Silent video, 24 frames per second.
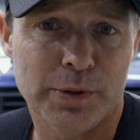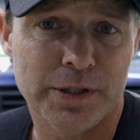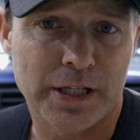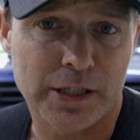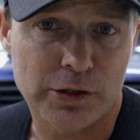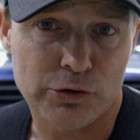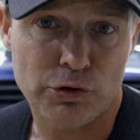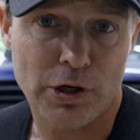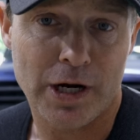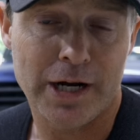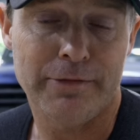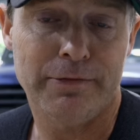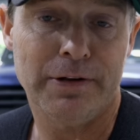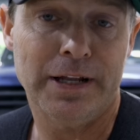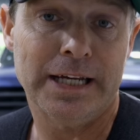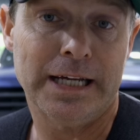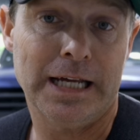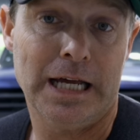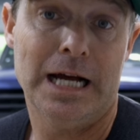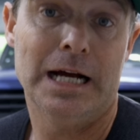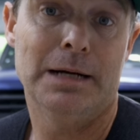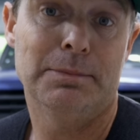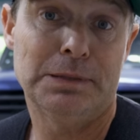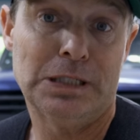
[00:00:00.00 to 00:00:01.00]
when they drive drive like
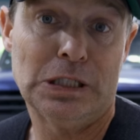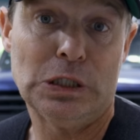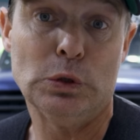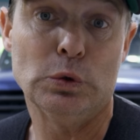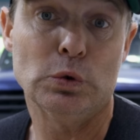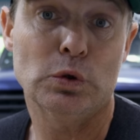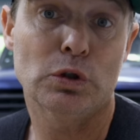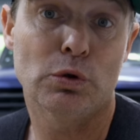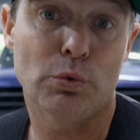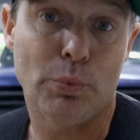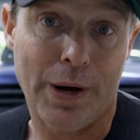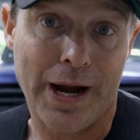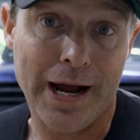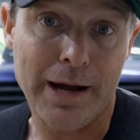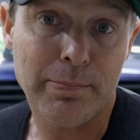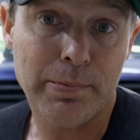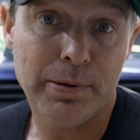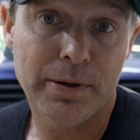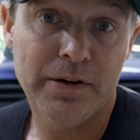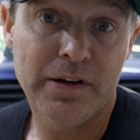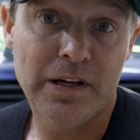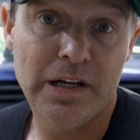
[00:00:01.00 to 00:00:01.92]
absolute crap